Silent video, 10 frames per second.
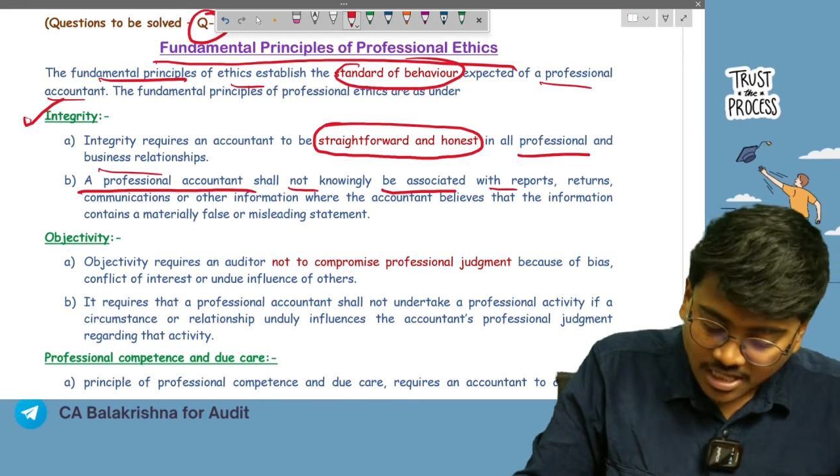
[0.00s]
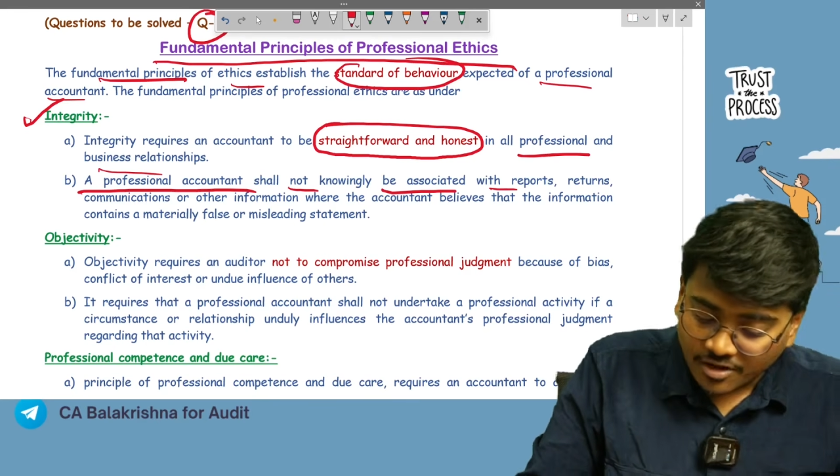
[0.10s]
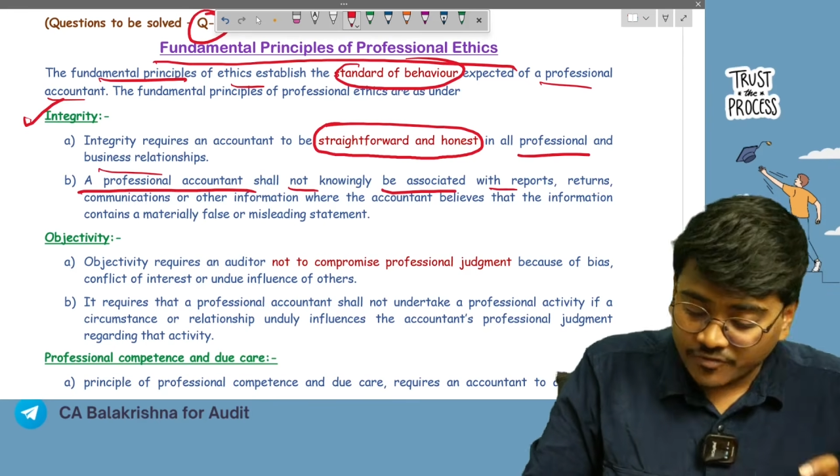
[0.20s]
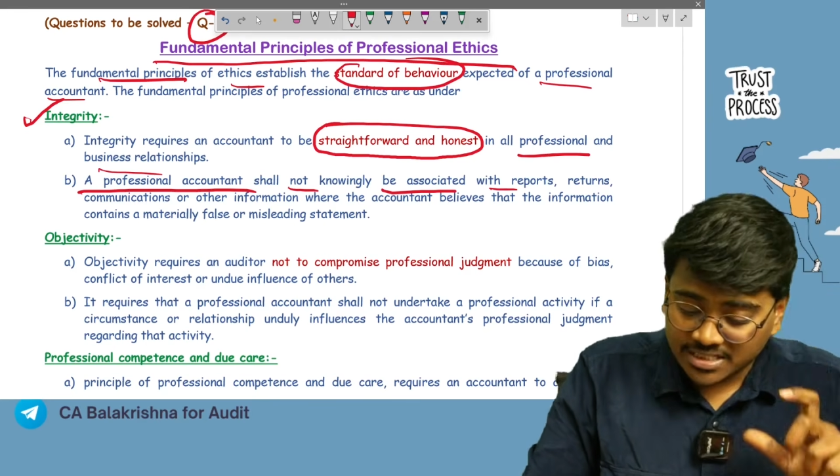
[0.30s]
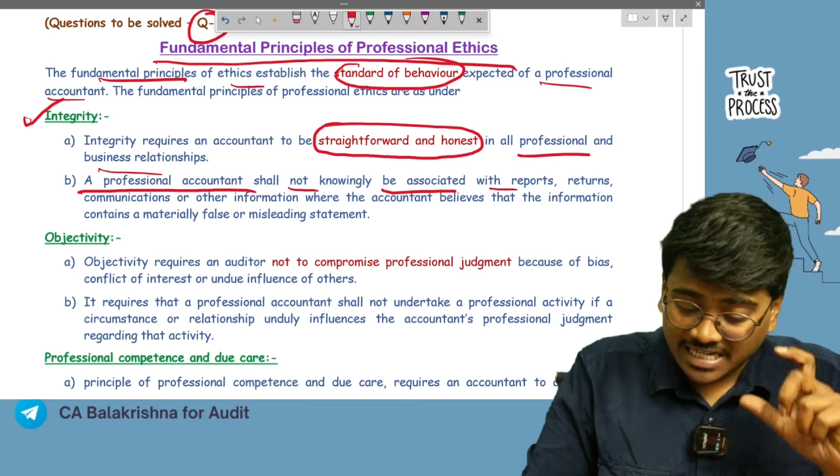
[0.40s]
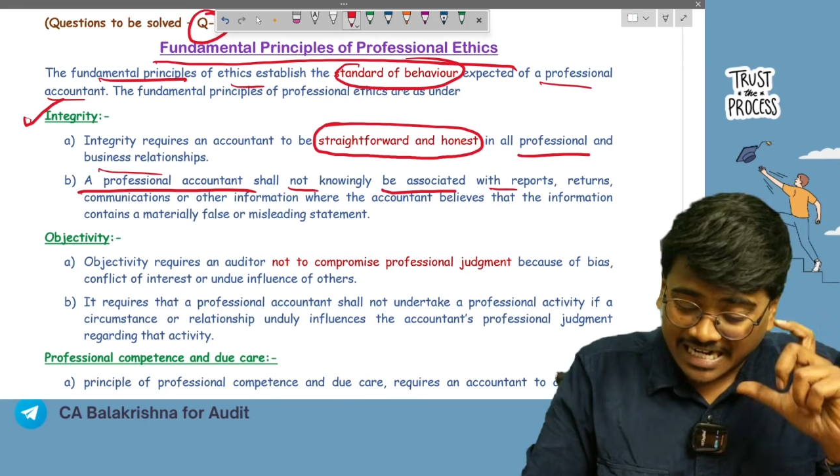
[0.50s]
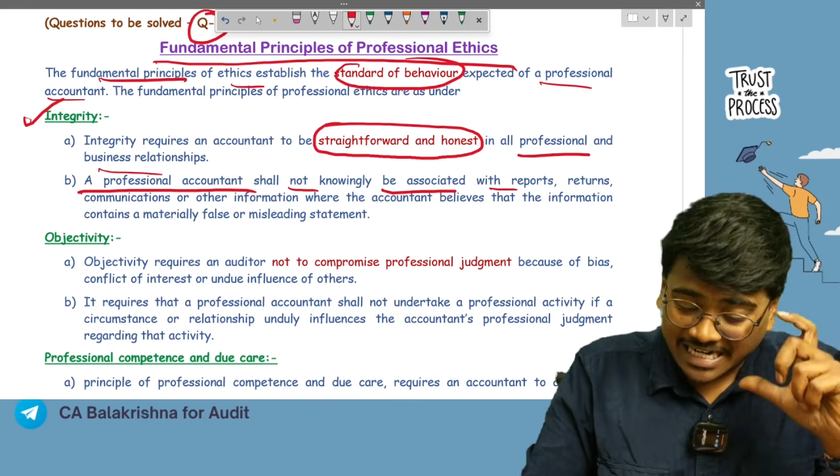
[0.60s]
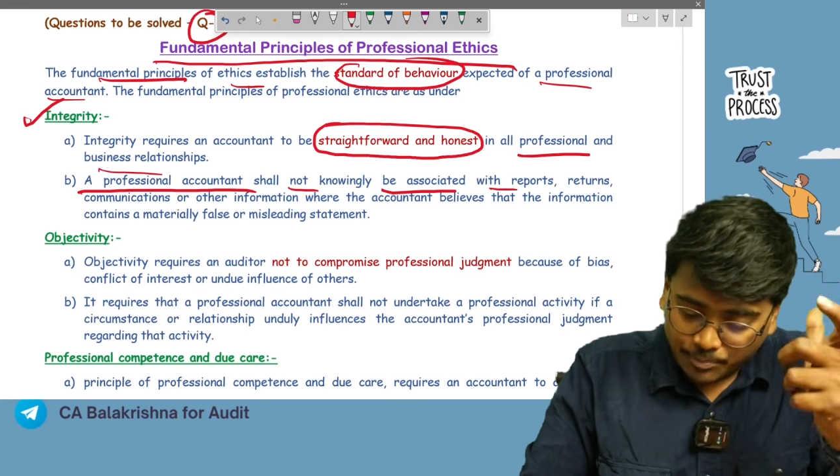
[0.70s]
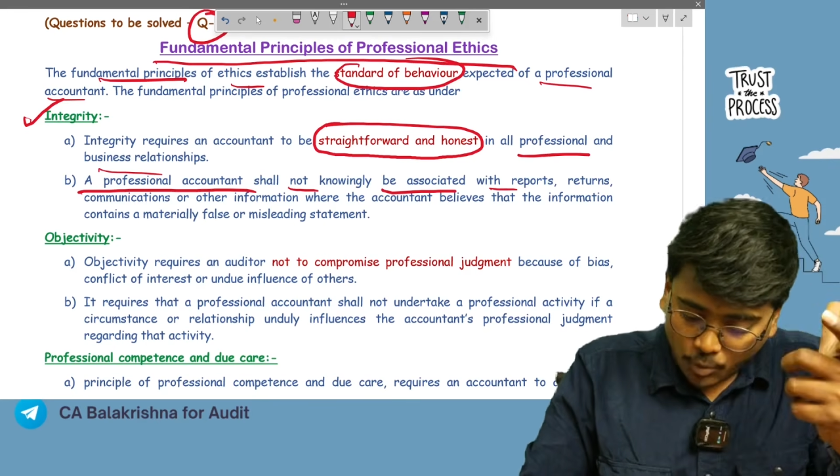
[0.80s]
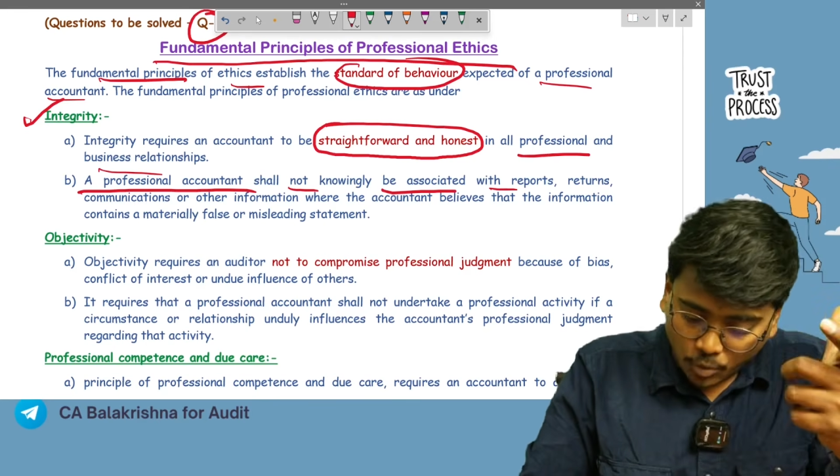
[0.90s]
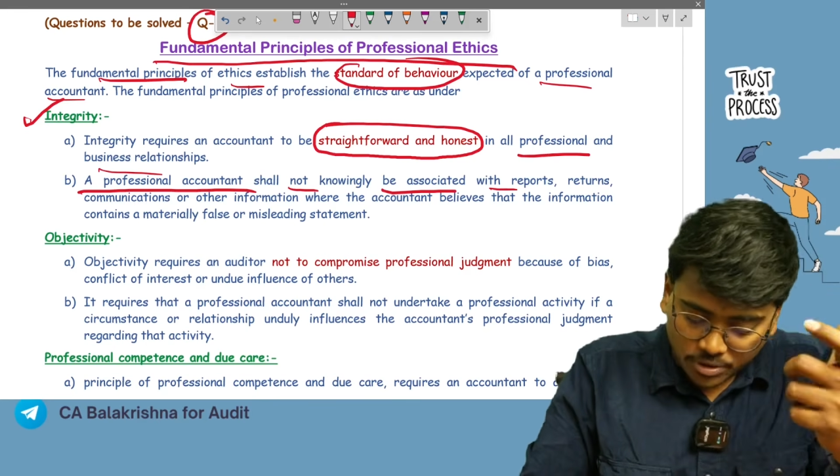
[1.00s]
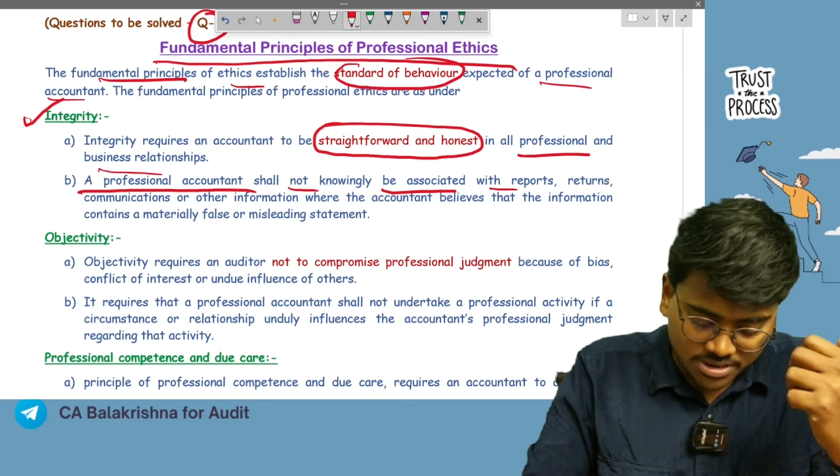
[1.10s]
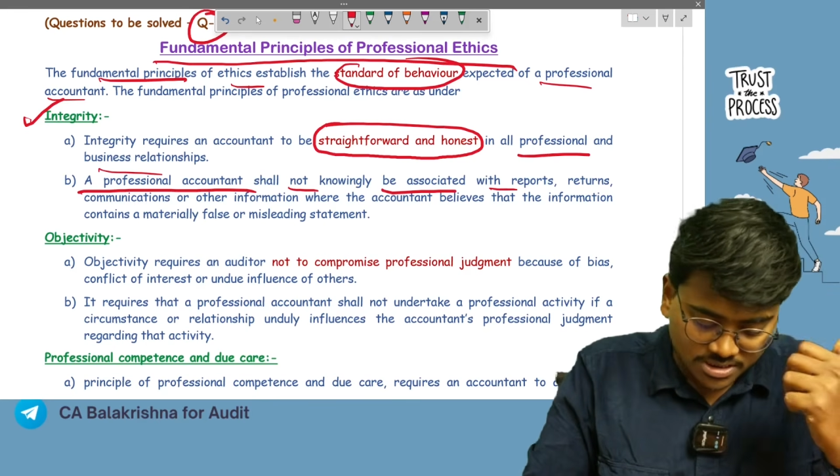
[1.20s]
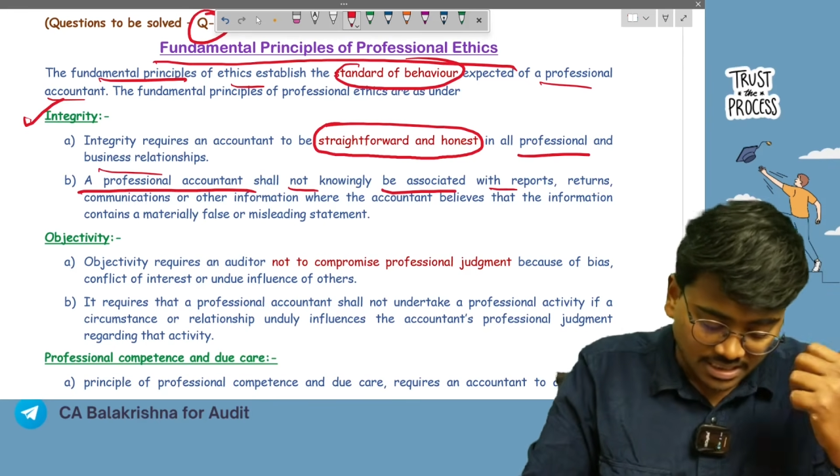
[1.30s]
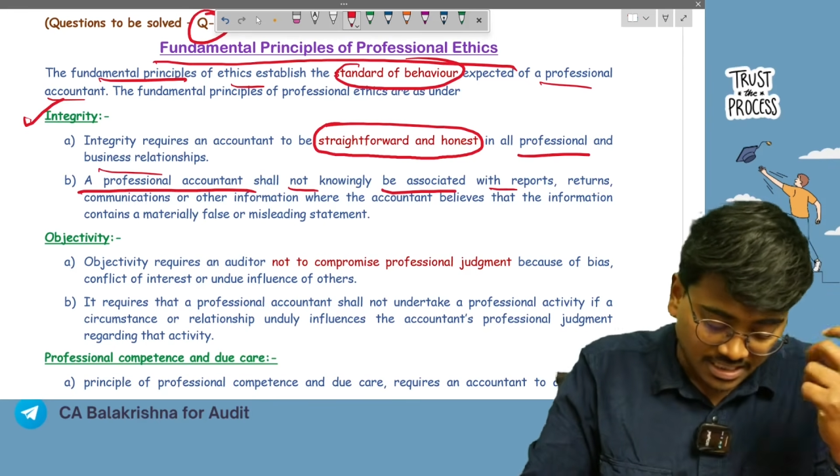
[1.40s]
with
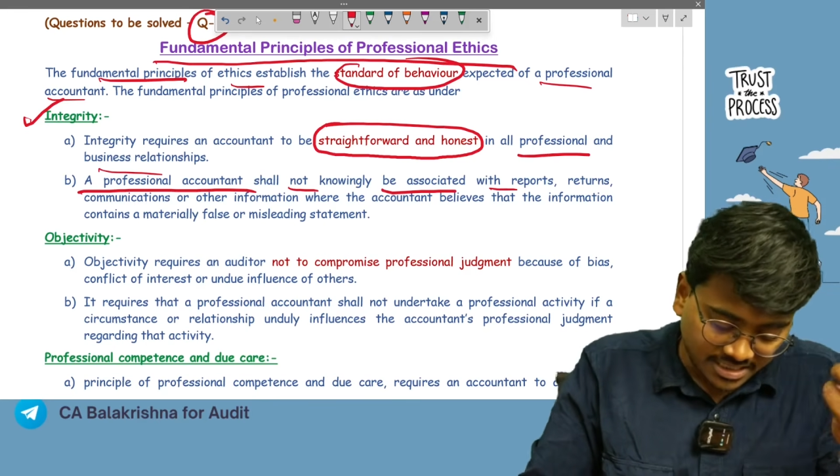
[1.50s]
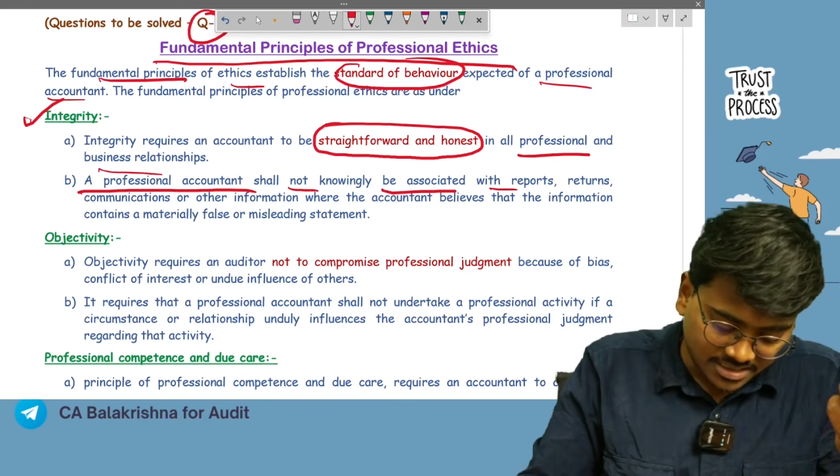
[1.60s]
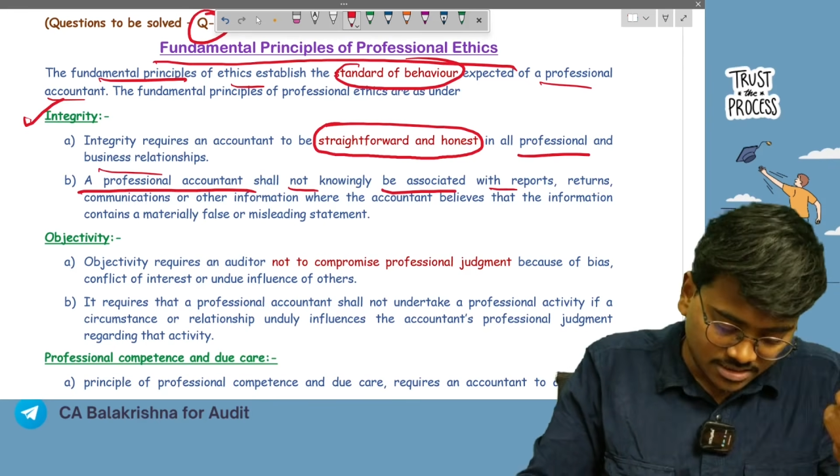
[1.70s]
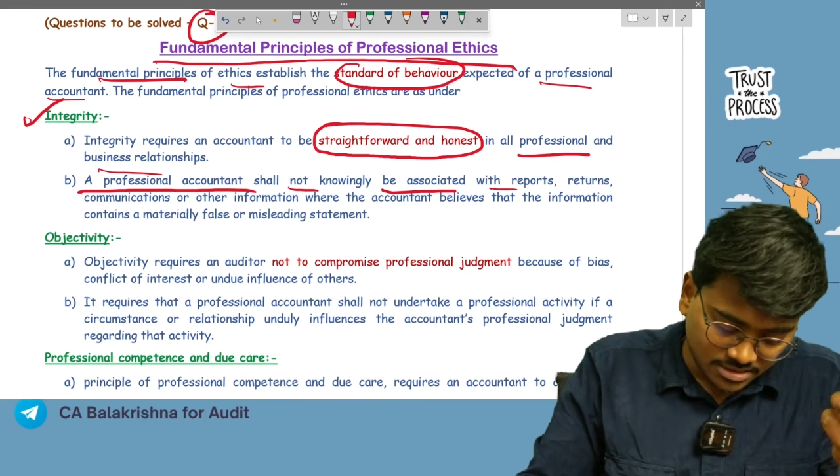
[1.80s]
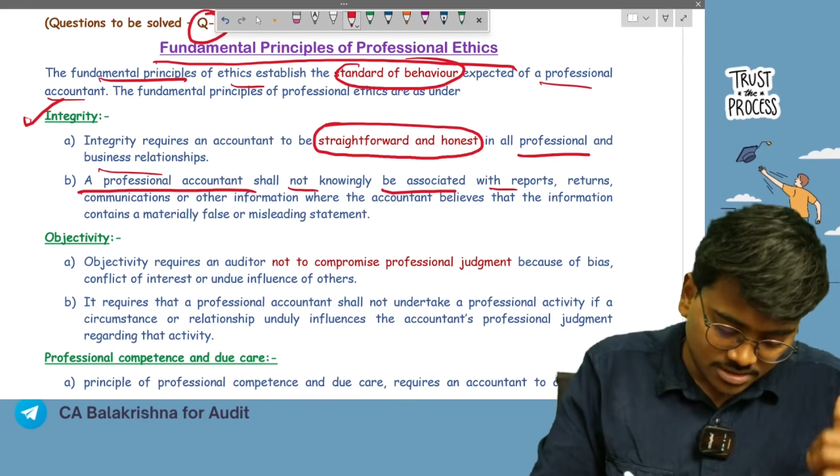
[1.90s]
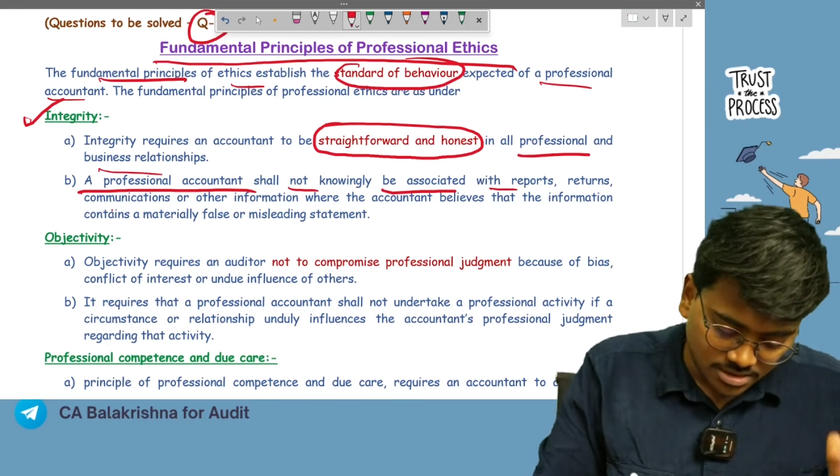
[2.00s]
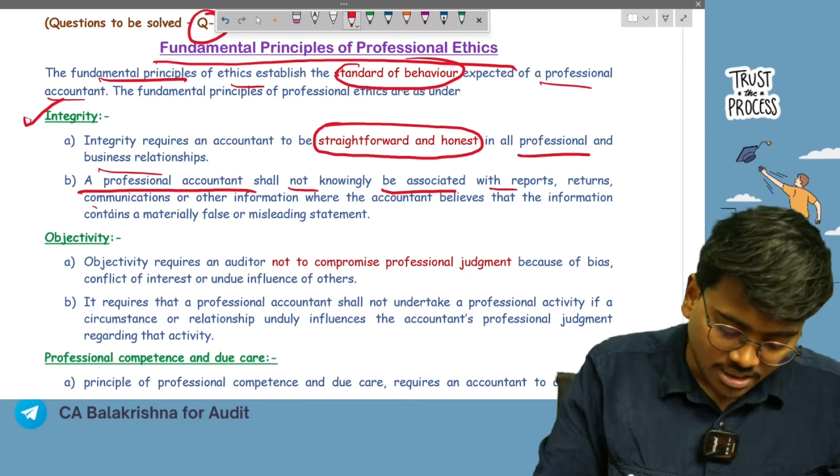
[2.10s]
reports, returns,